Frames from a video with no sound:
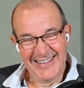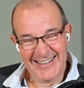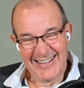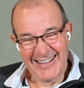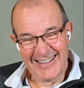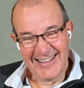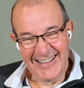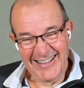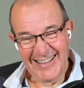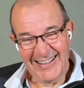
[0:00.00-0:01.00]

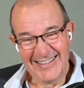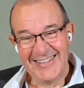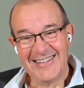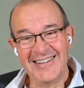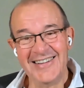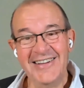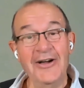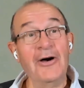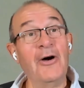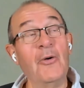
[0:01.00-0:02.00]
Oh.
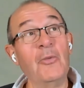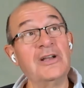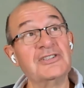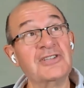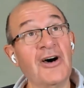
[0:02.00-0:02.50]
Which